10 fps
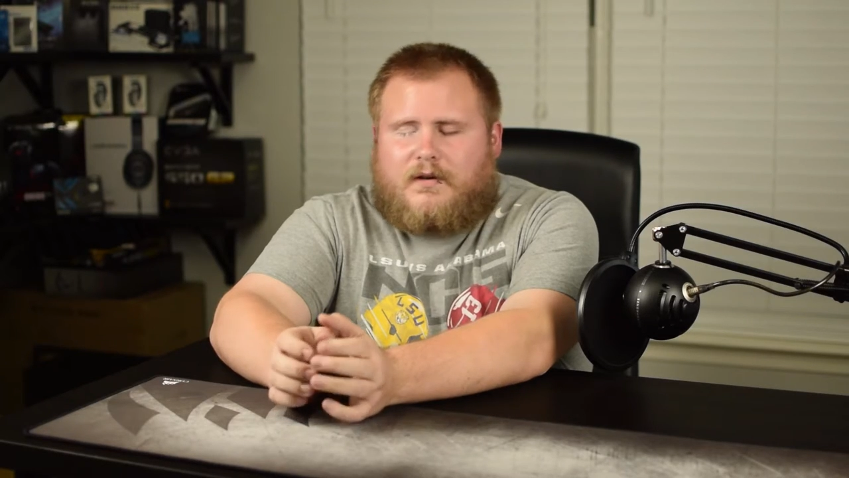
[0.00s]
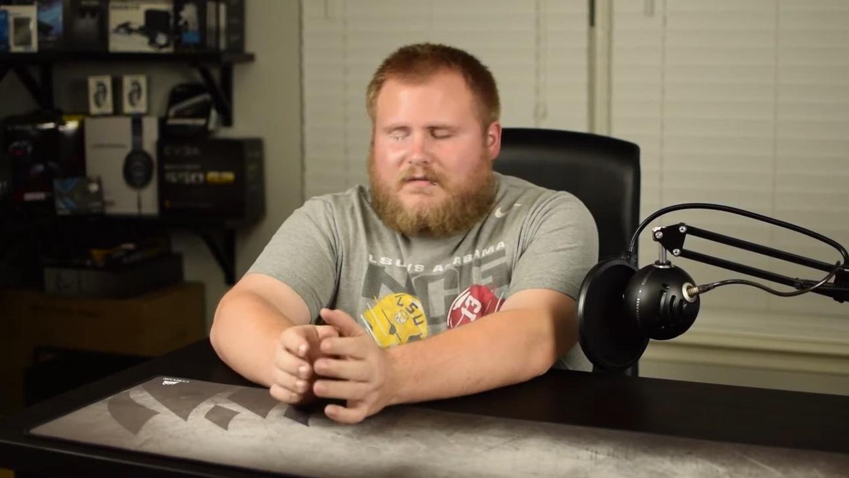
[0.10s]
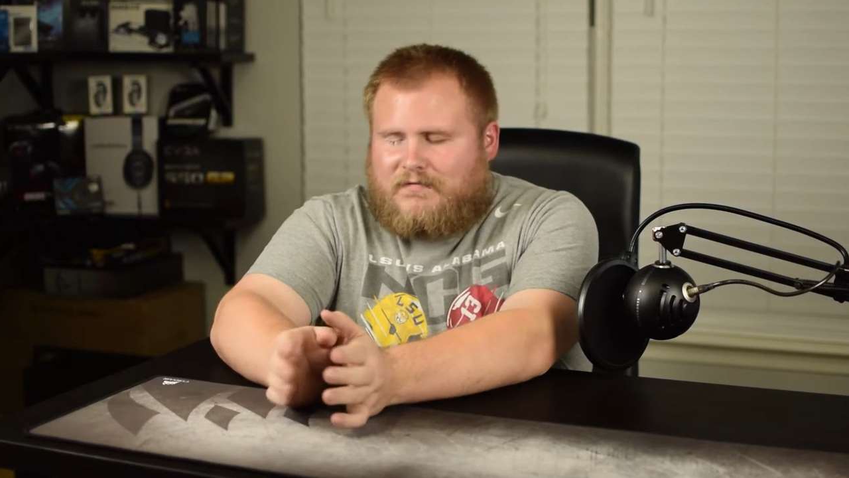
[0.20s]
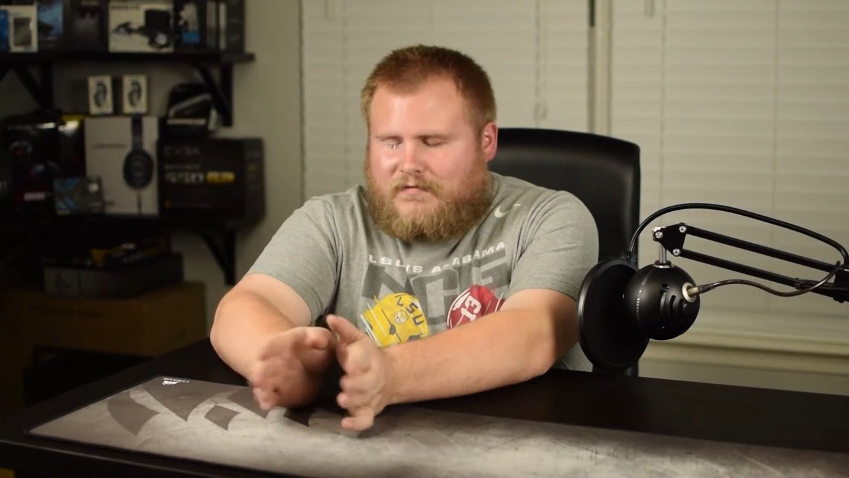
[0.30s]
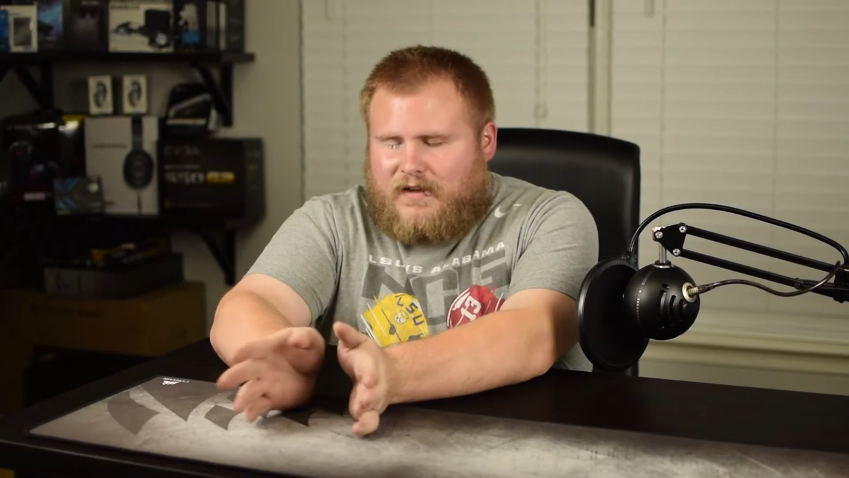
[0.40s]

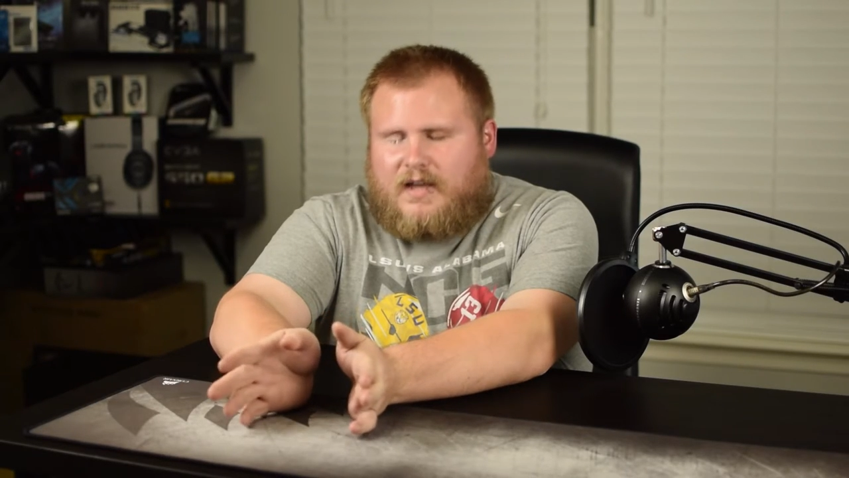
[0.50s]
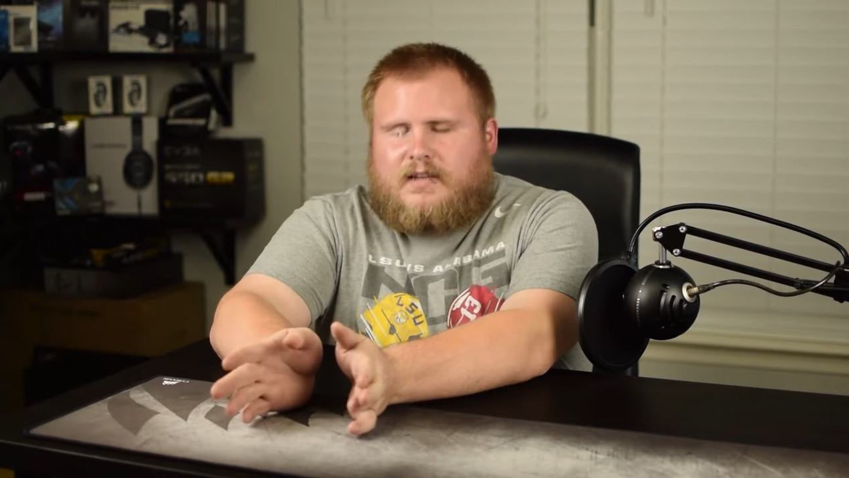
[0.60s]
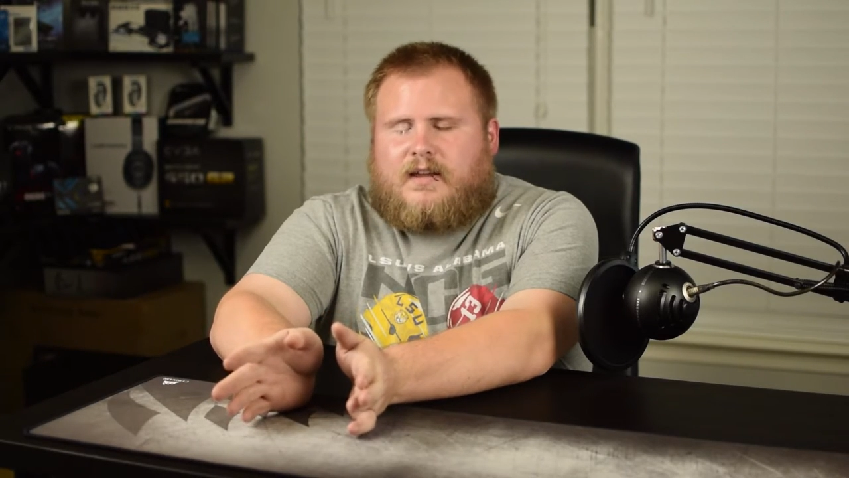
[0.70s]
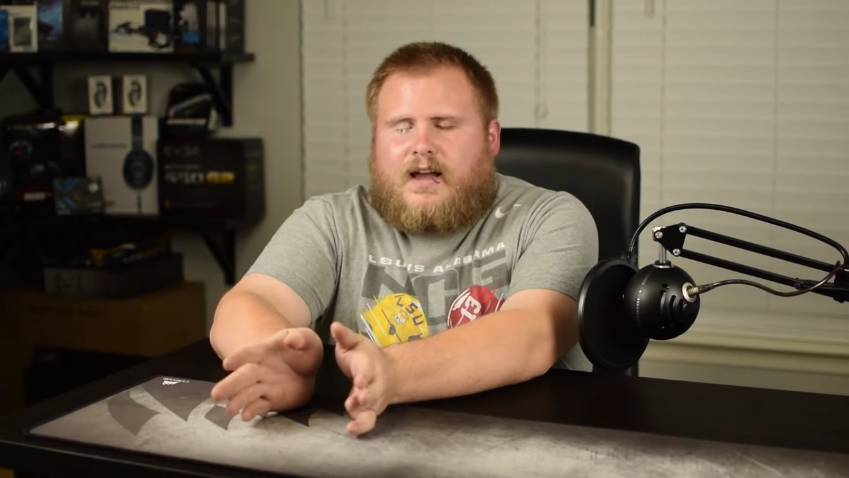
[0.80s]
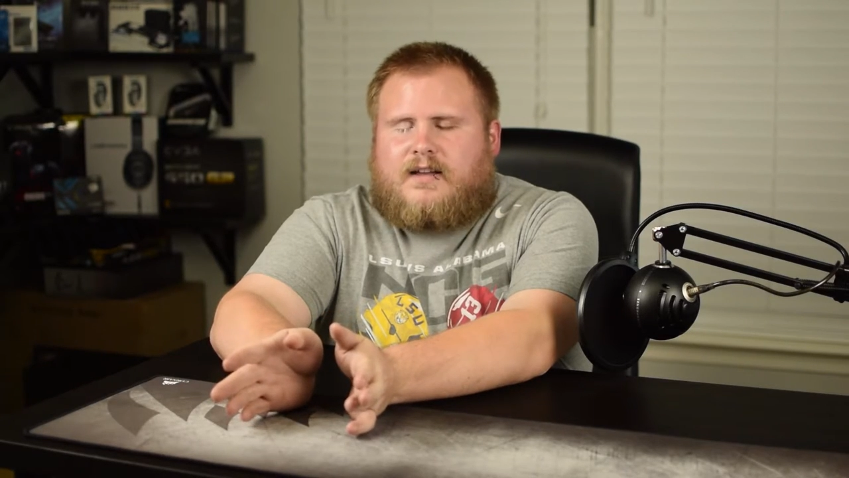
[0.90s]

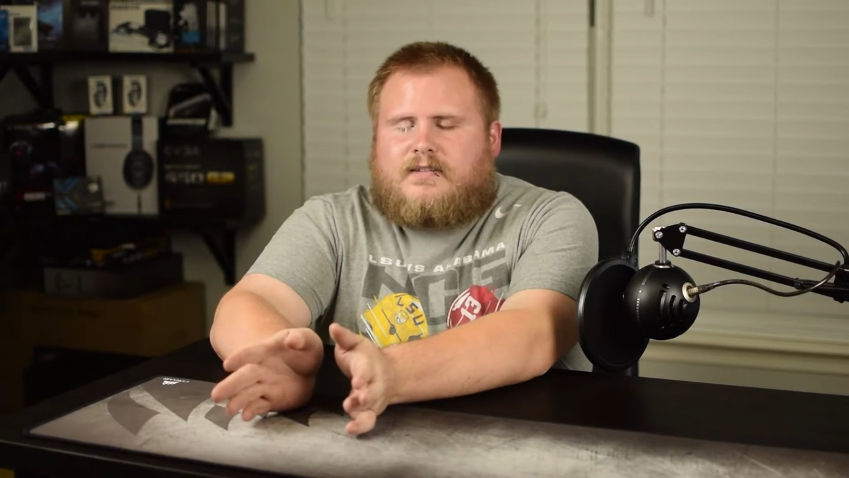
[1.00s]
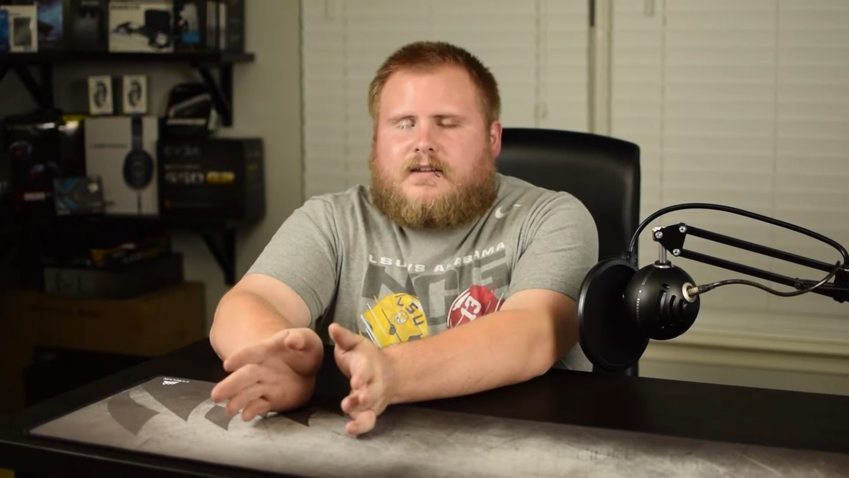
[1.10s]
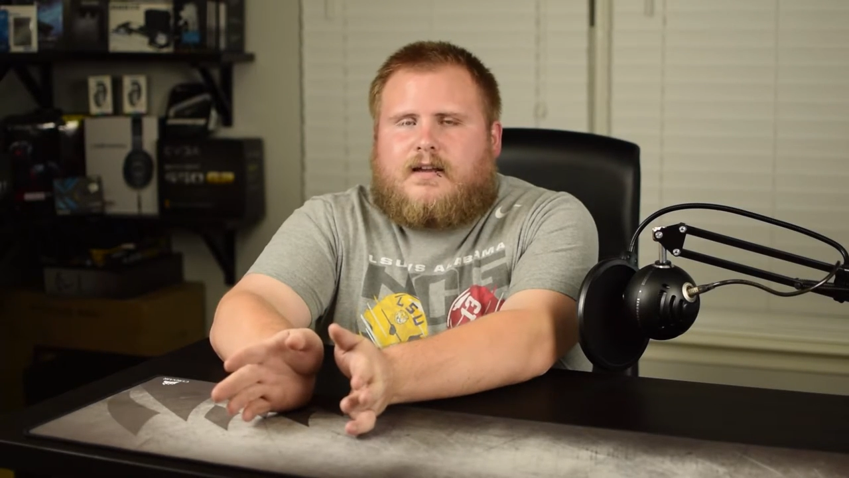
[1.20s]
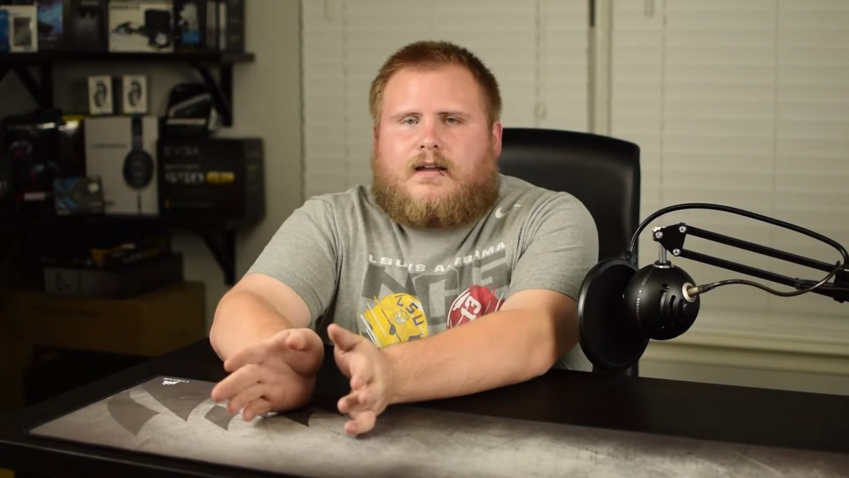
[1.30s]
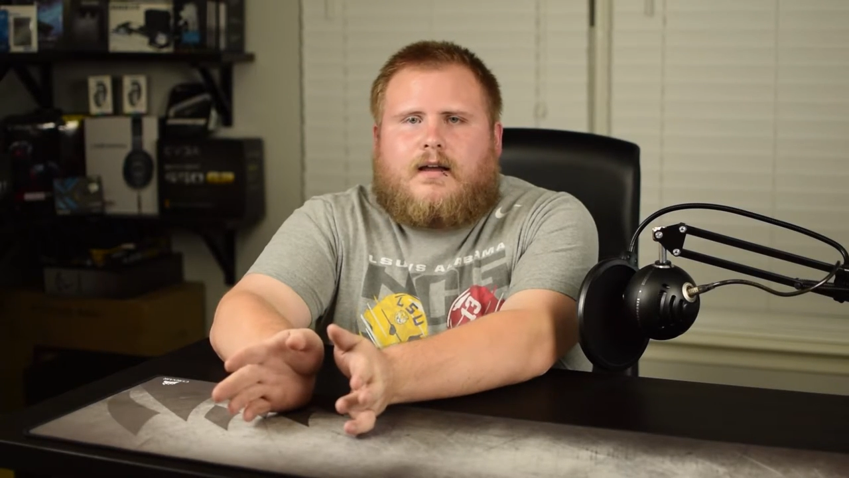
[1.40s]
fantastic.